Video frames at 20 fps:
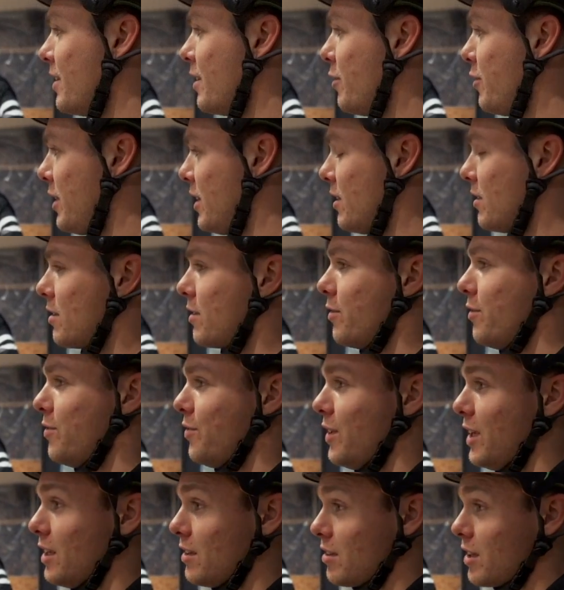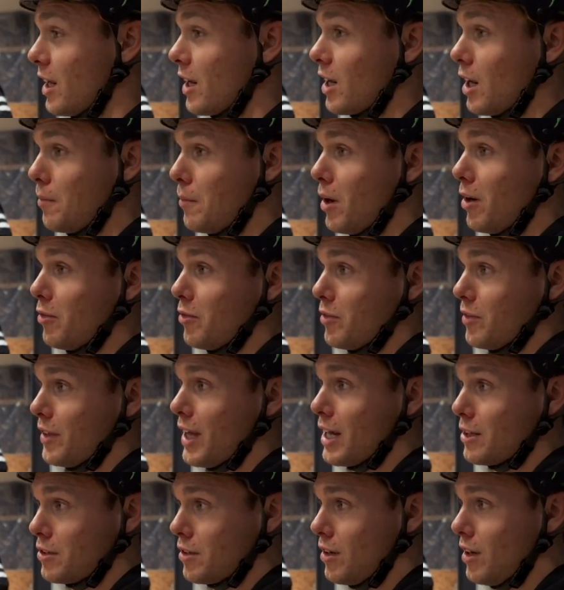the feet is gonna come off
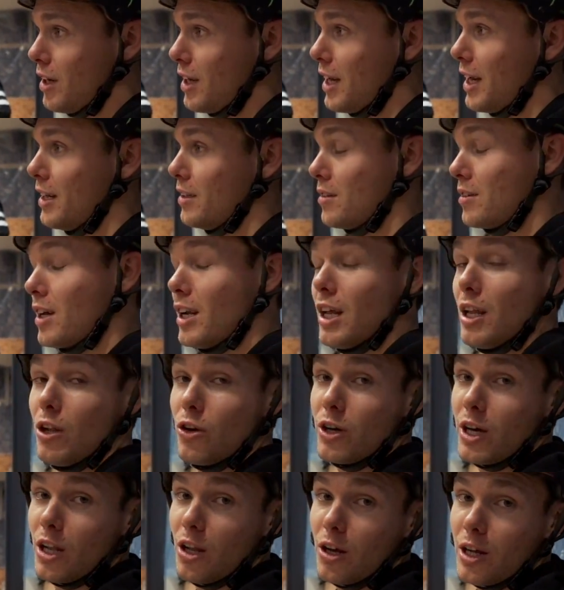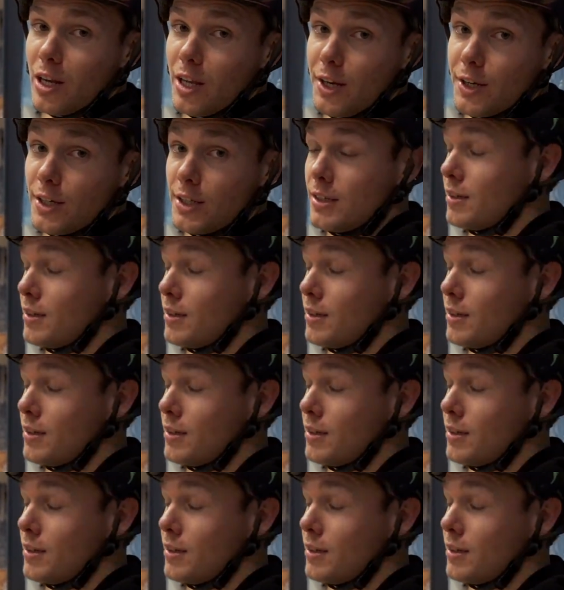naturally and it's gonna look a lot cleaner.